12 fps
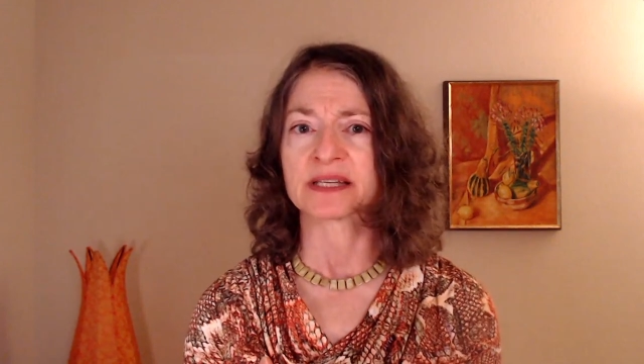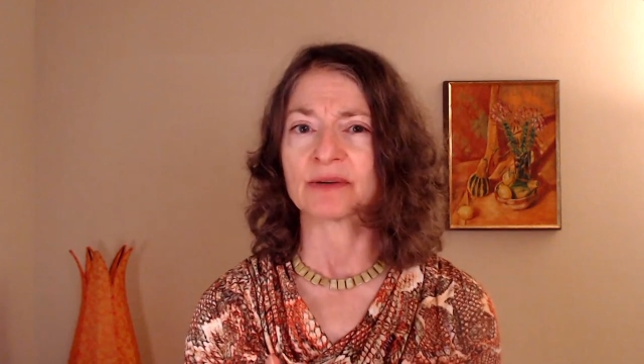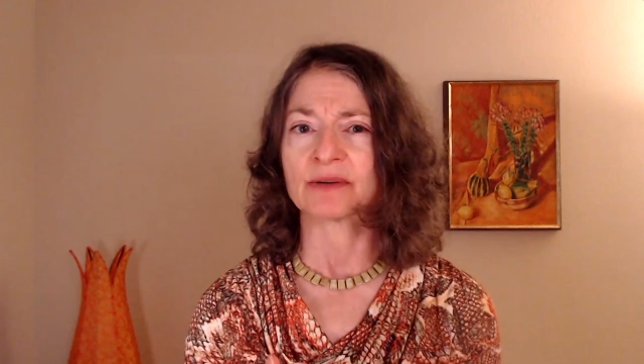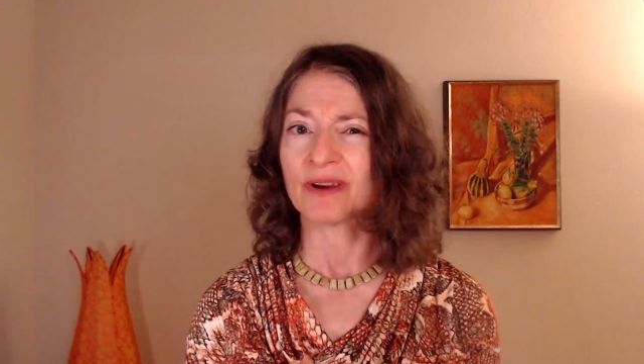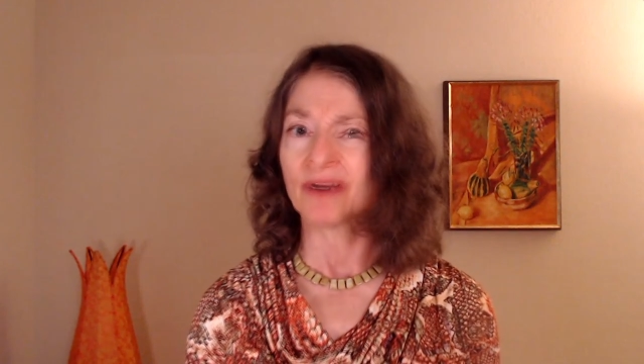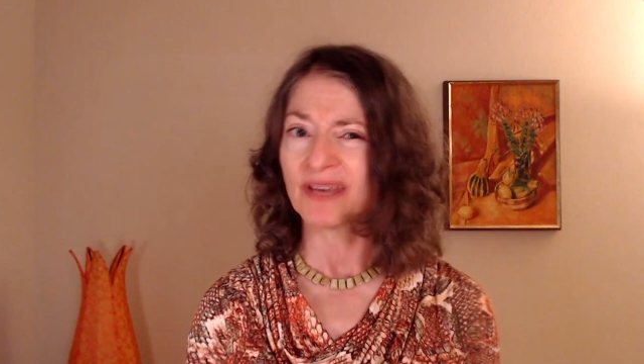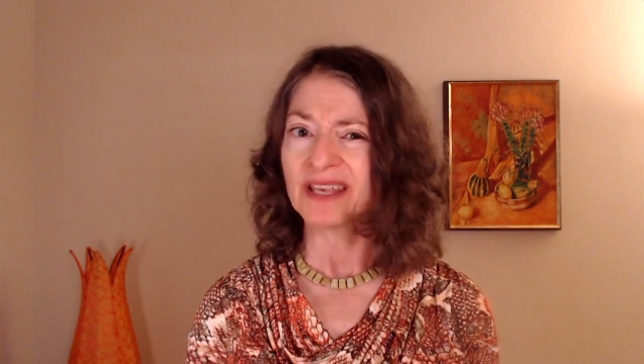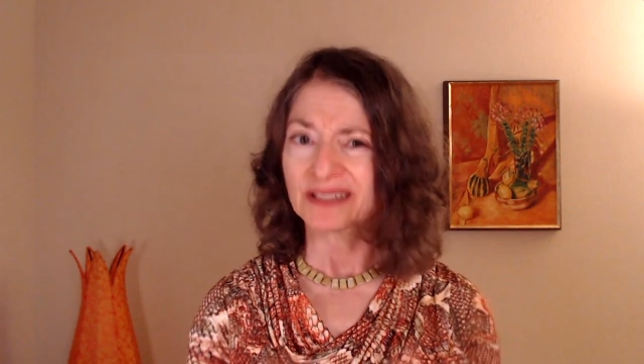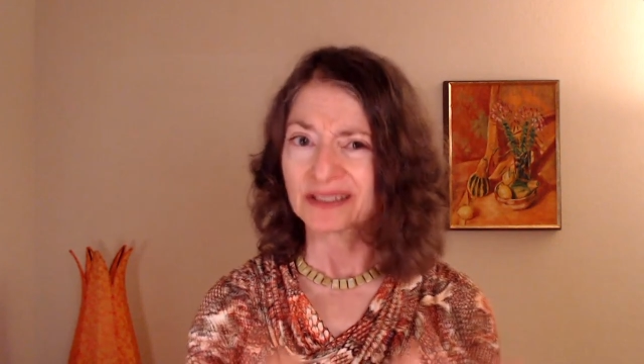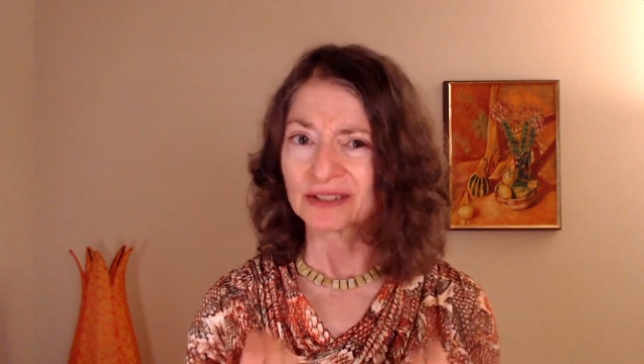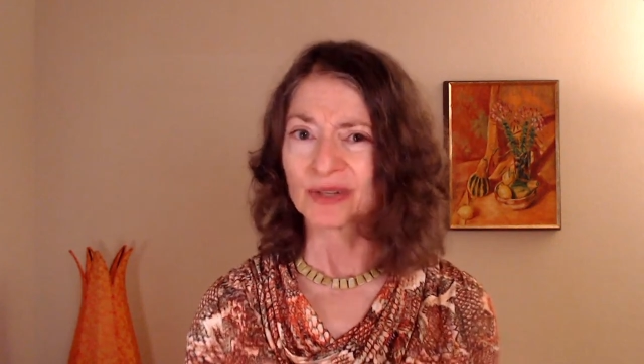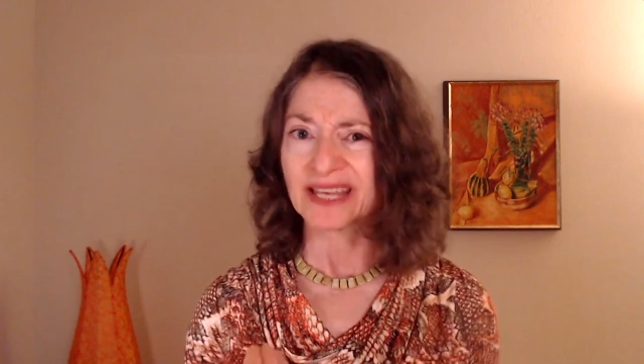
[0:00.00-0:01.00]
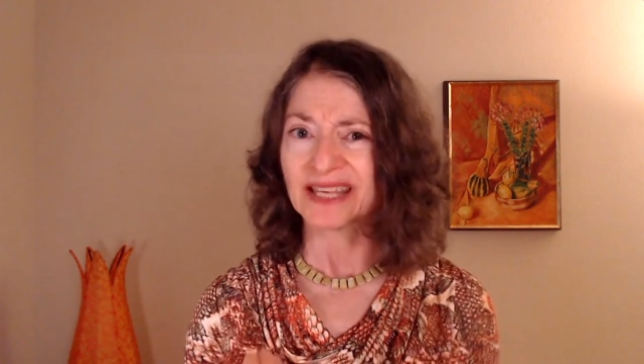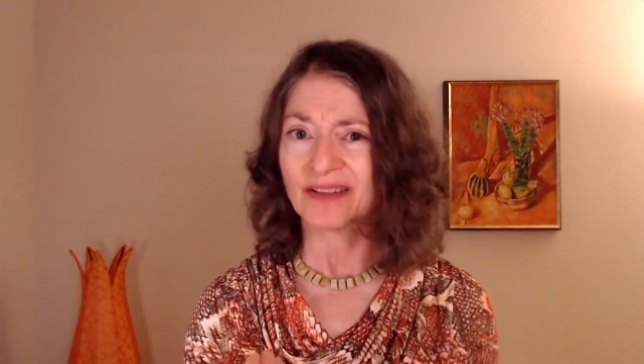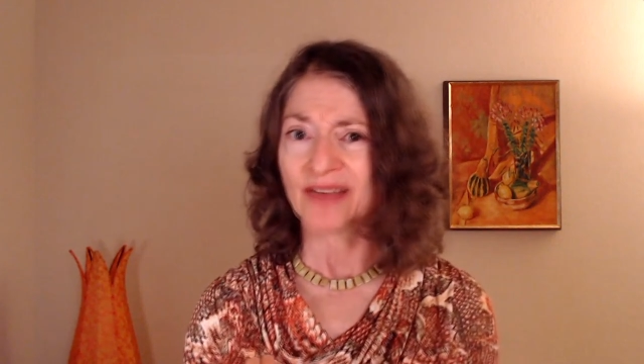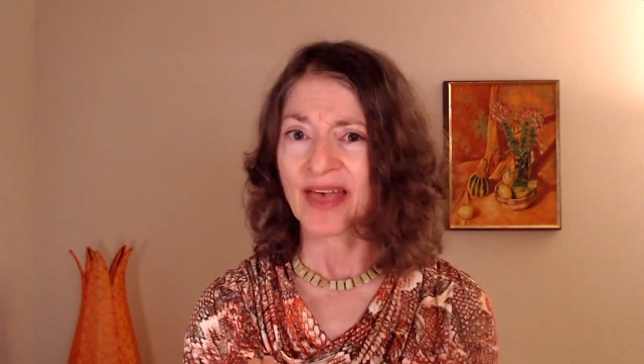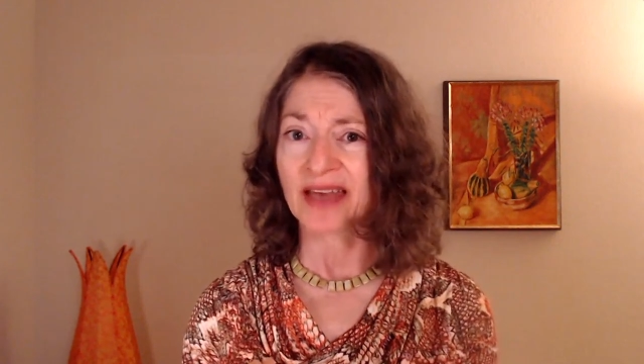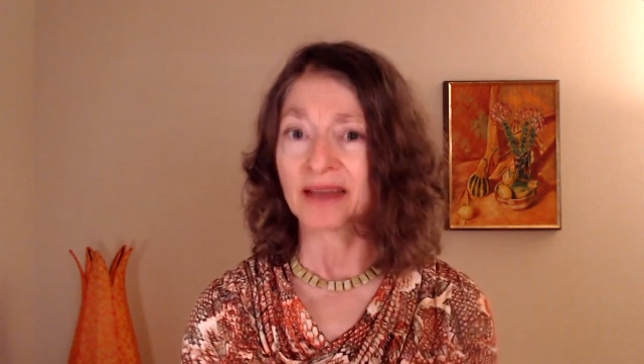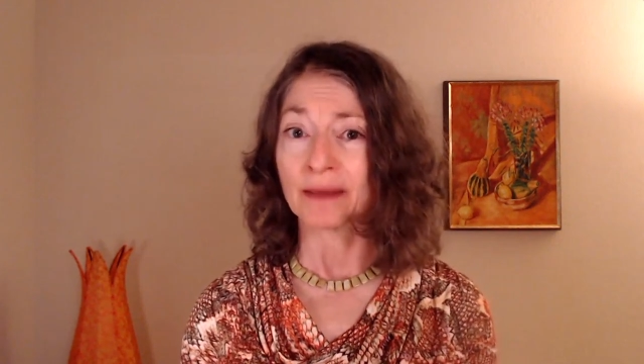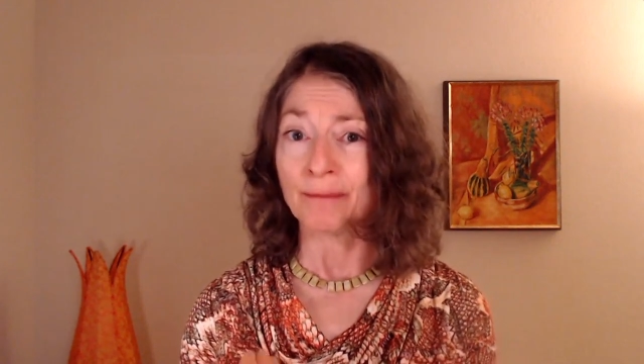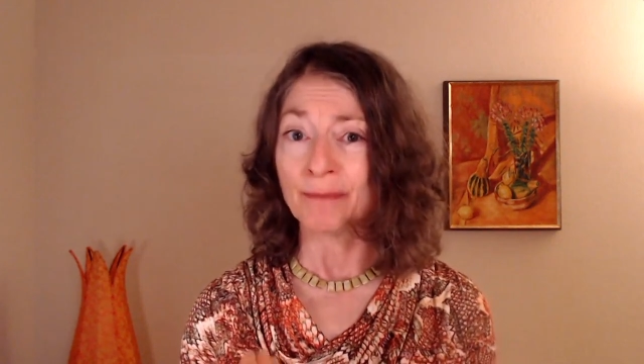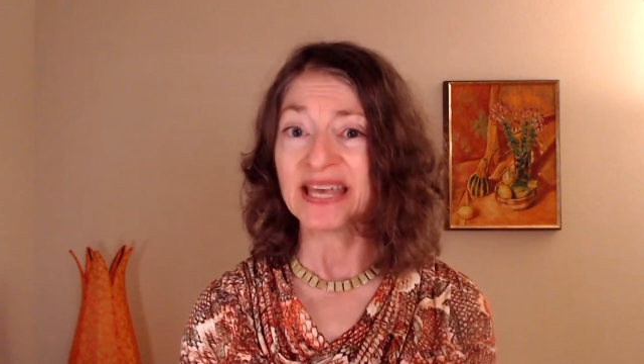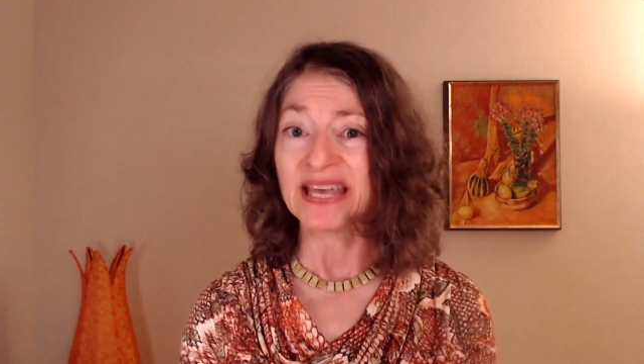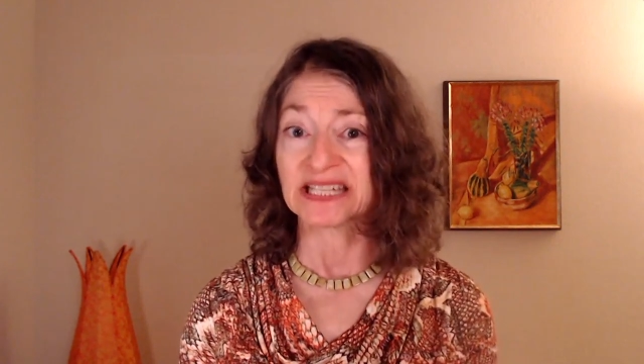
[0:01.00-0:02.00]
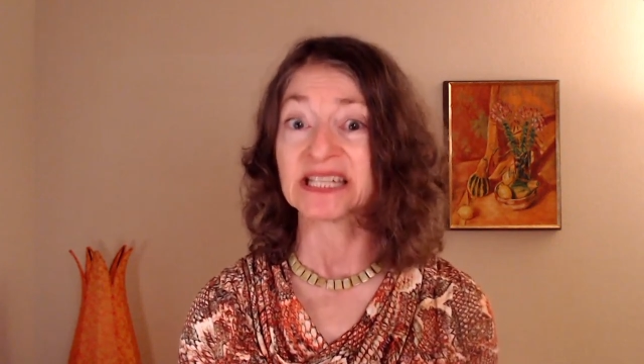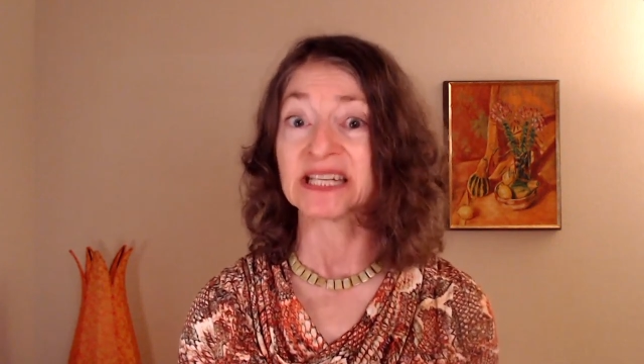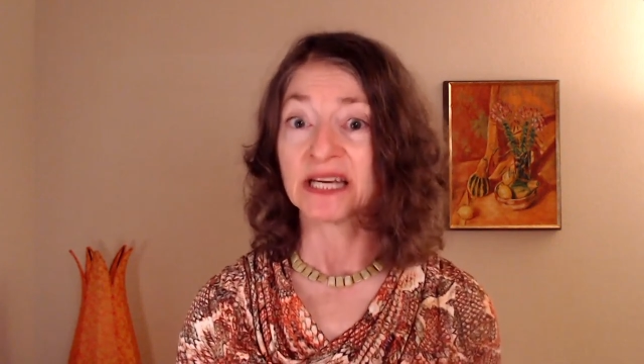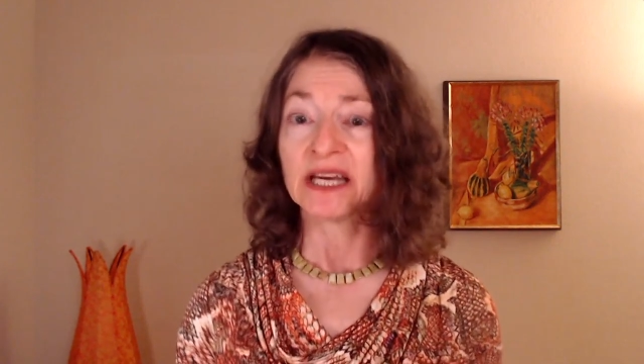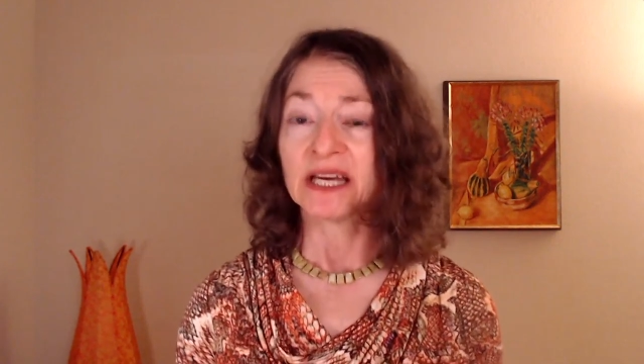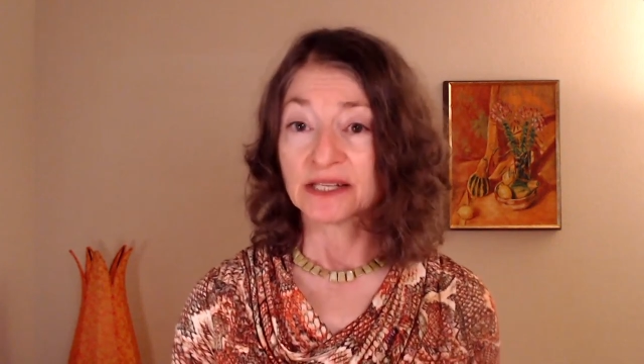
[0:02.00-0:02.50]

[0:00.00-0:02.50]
So I invite you to look into that a bit